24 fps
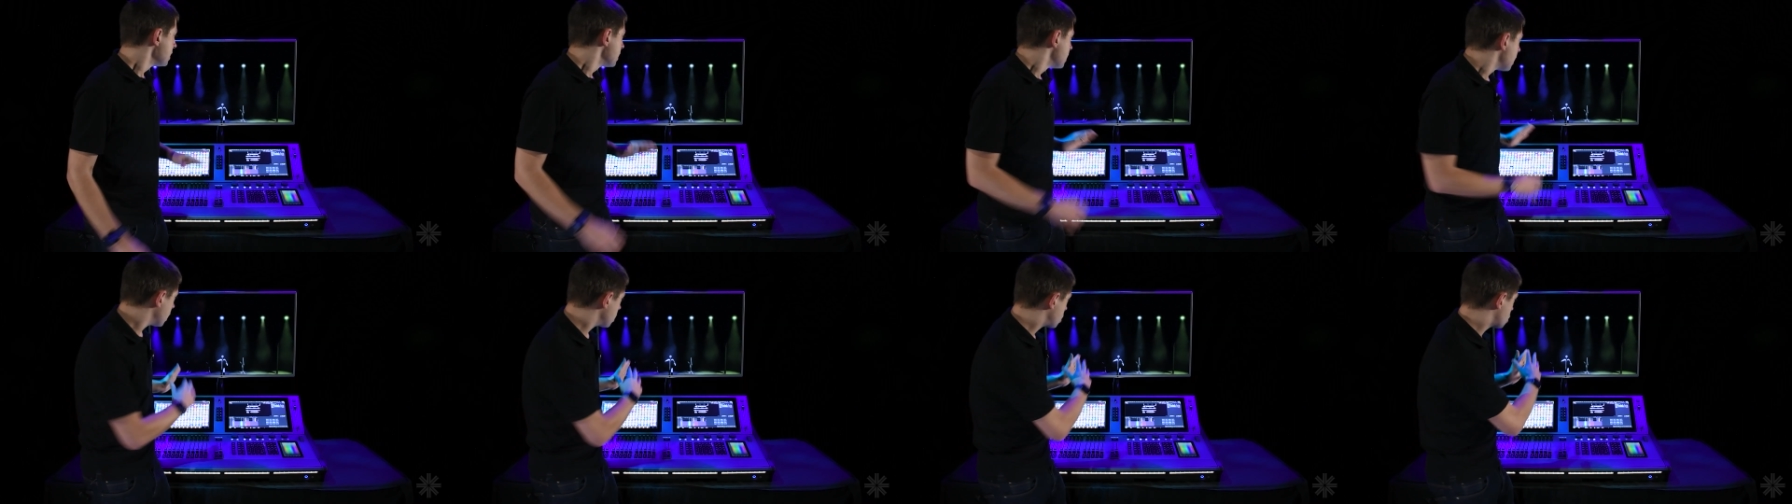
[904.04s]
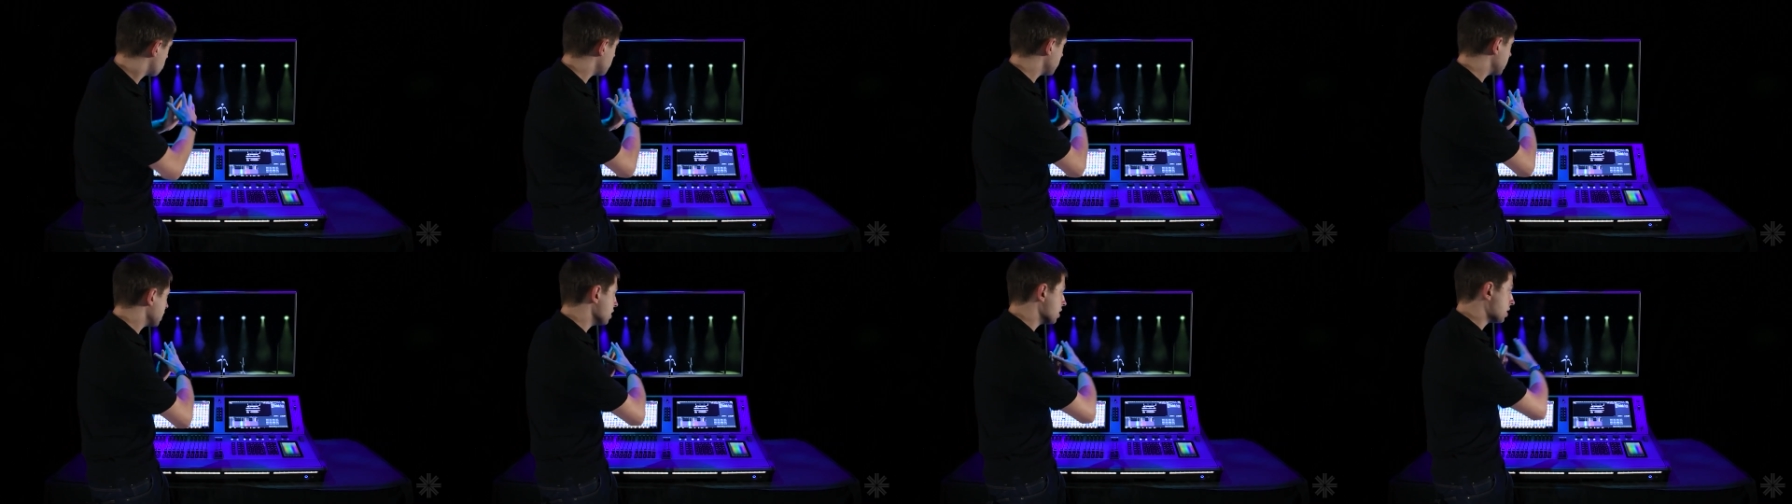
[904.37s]
And so
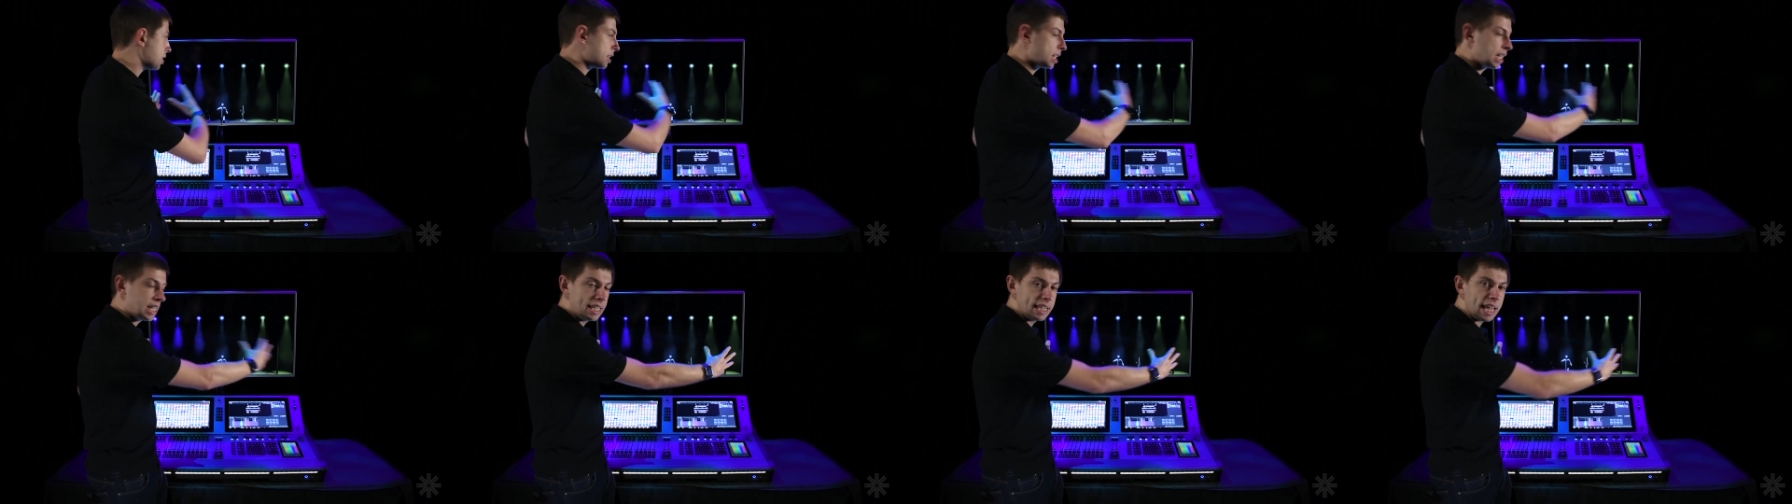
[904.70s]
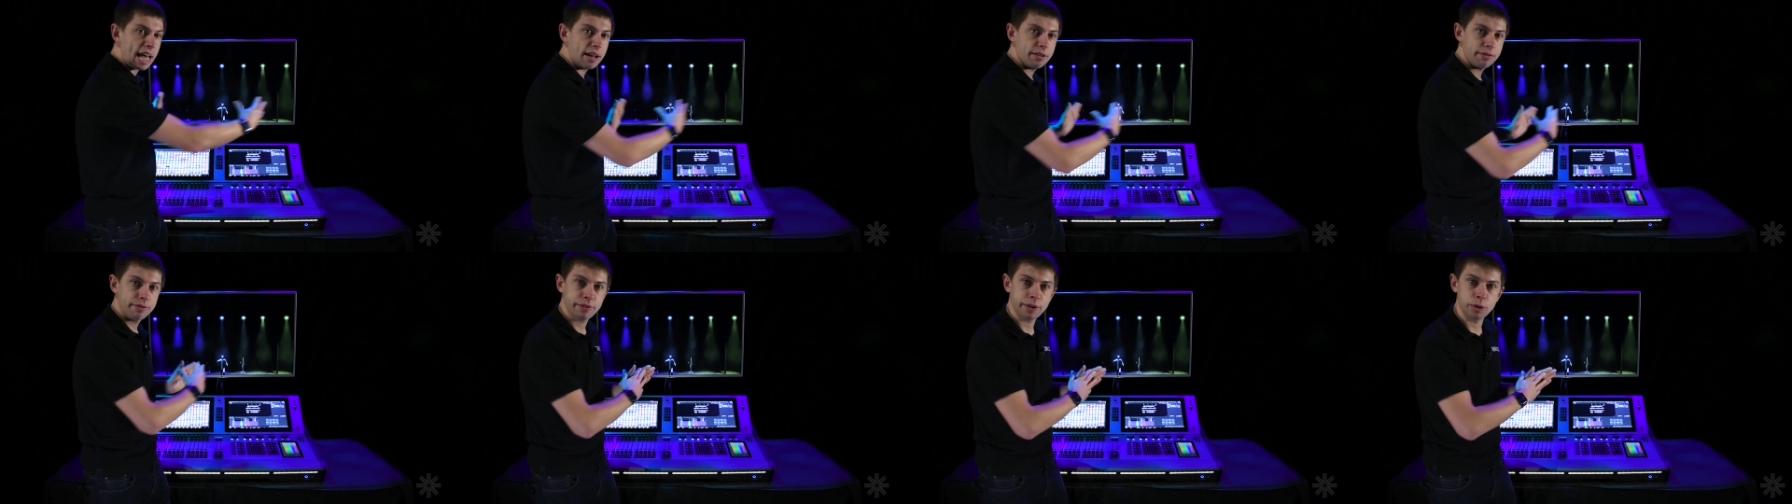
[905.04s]
we can see
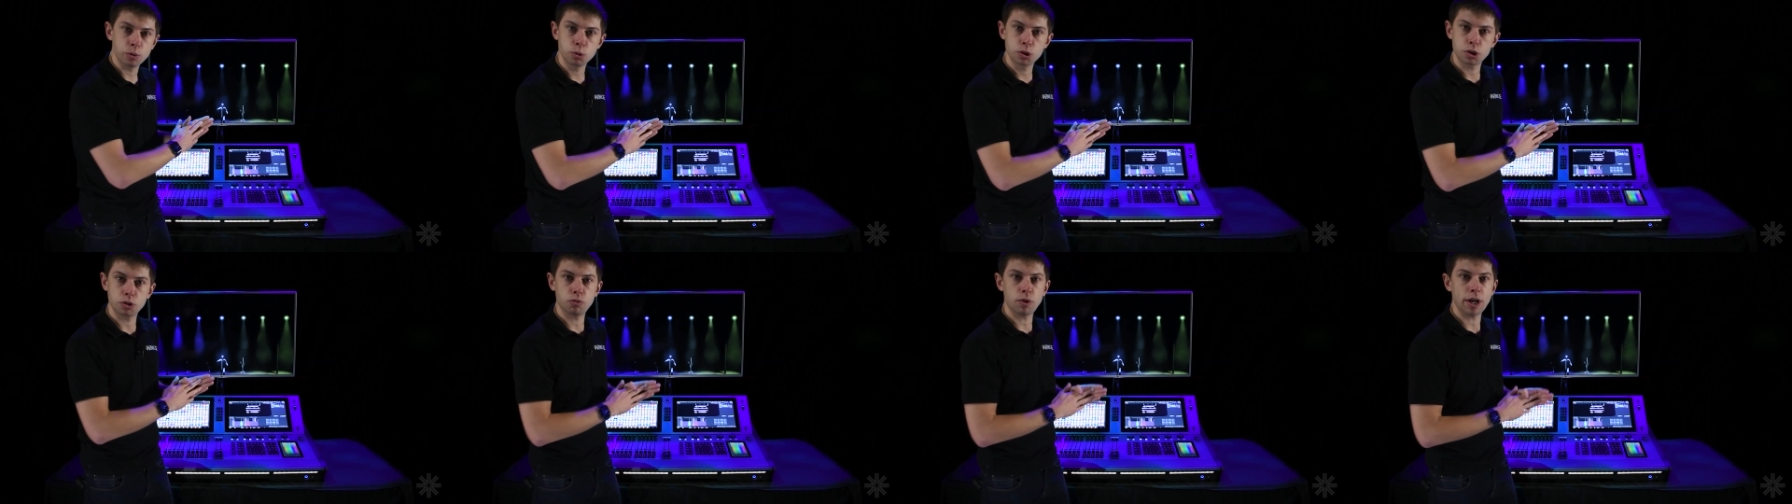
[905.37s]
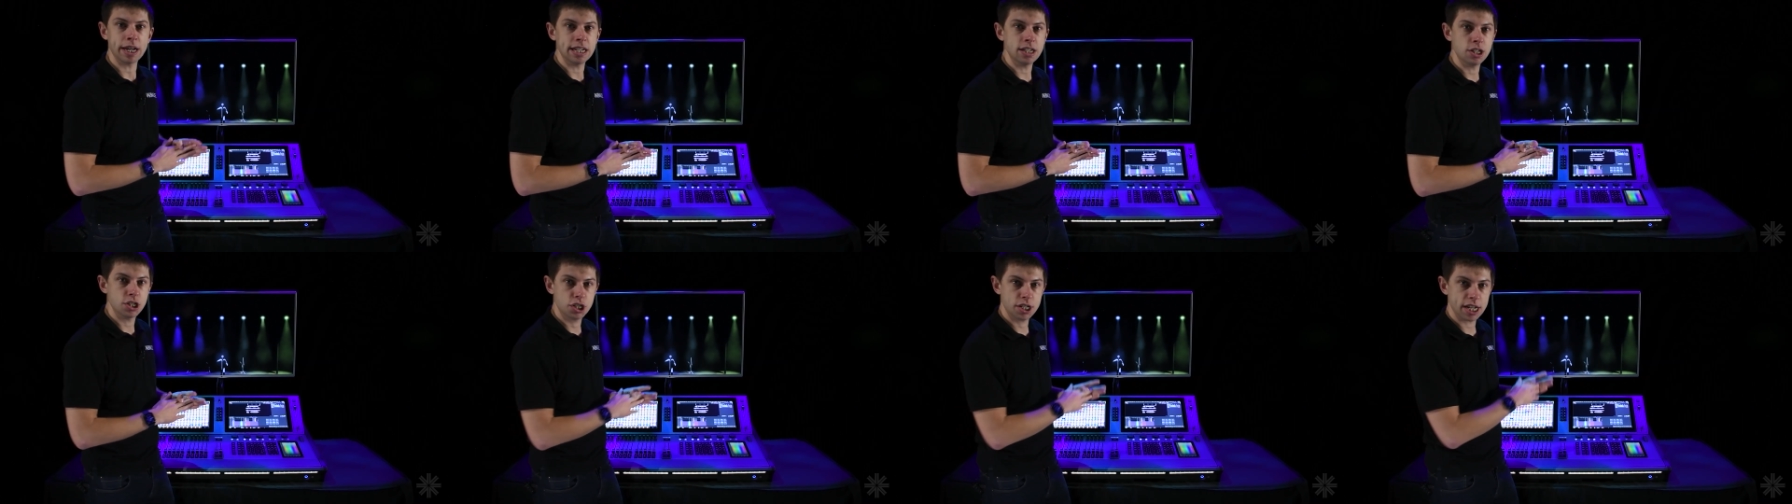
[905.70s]
that filter
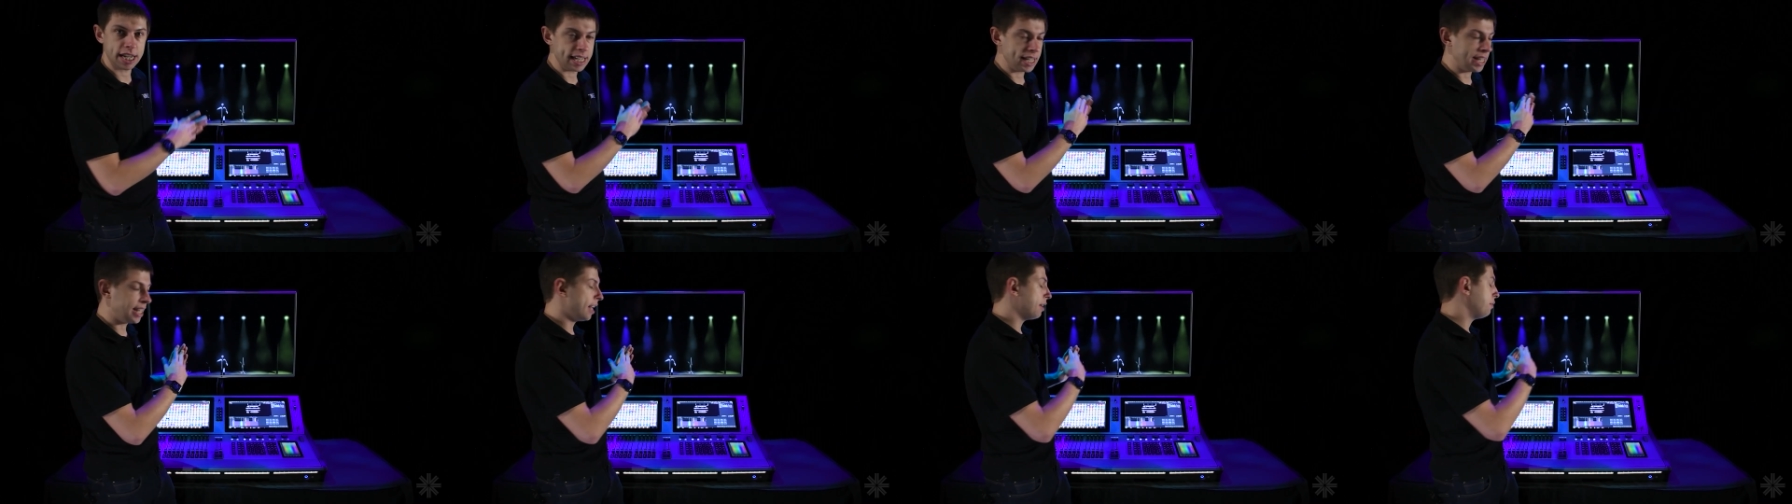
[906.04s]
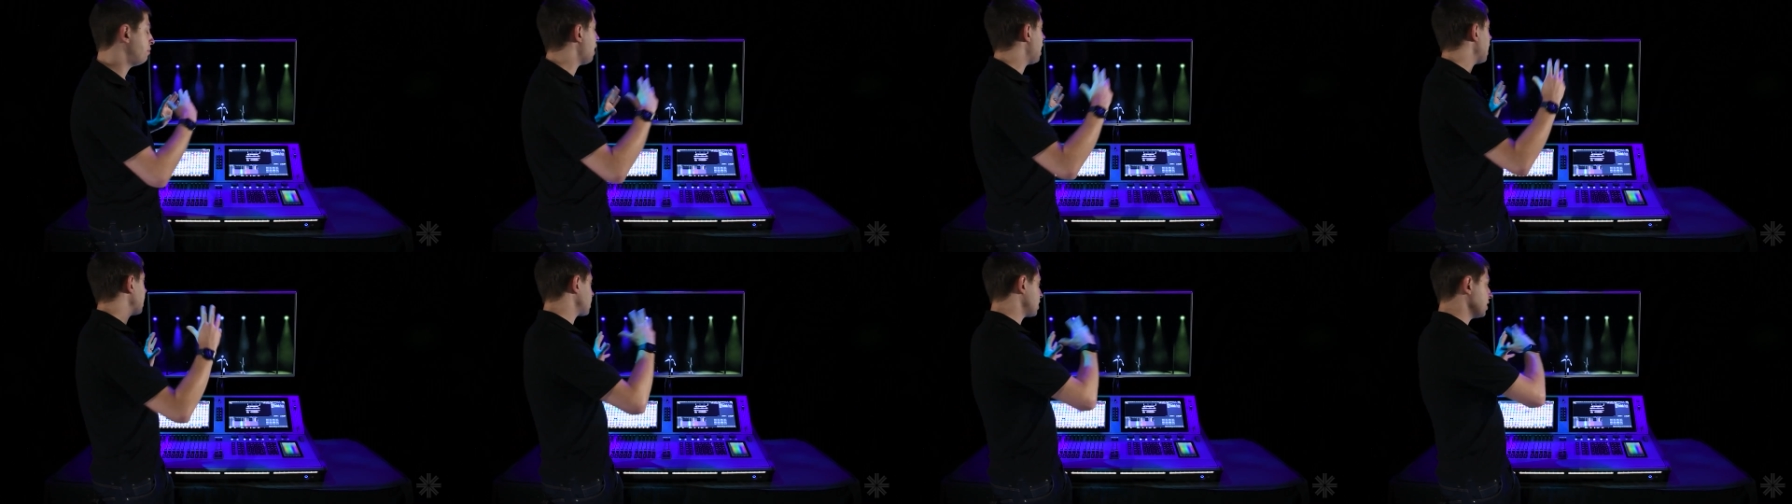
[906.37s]
range taking effect.